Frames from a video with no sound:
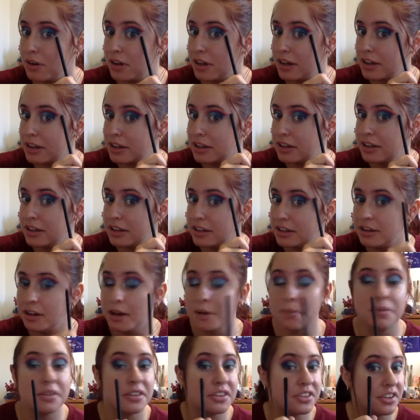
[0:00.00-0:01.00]
I cleaned
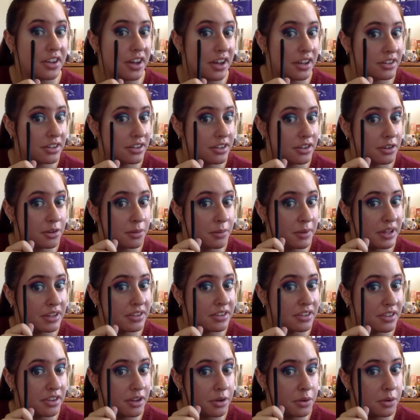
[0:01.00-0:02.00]
up the sides a little bit
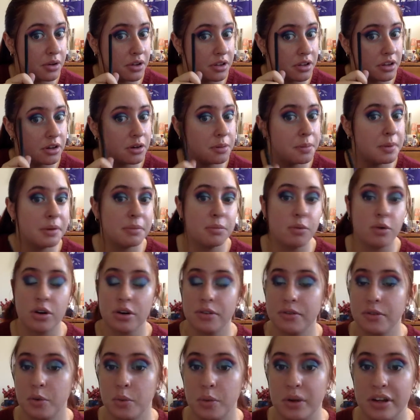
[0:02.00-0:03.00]
so they were a little bit more
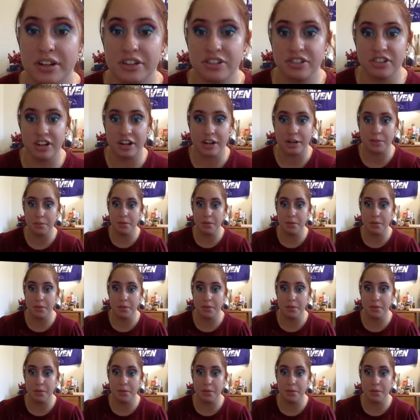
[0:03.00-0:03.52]
of a wing shape.